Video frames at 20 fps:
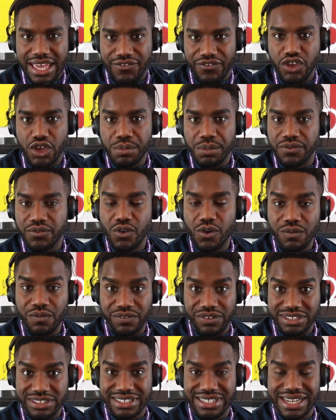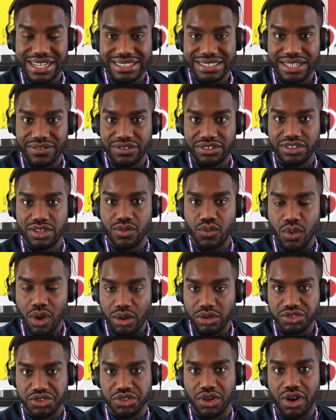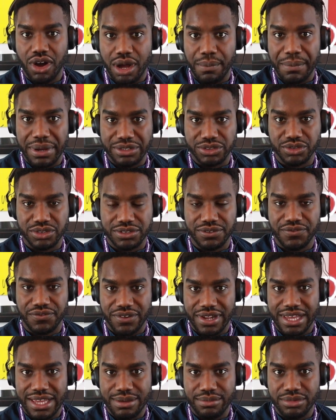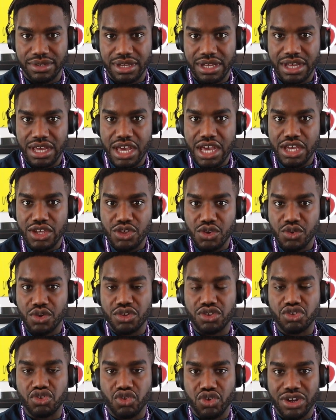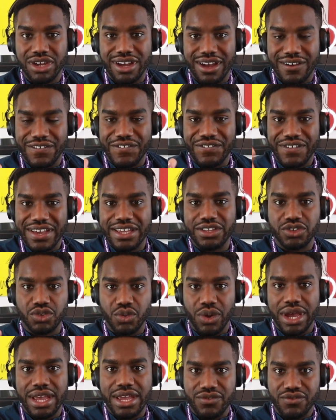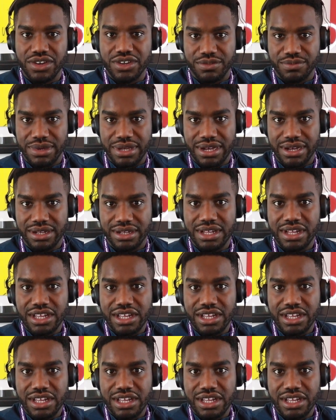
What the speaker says: If you perform physical activity whilst your heart muscle is inflamed, you can trigger a fatal arrhythmia.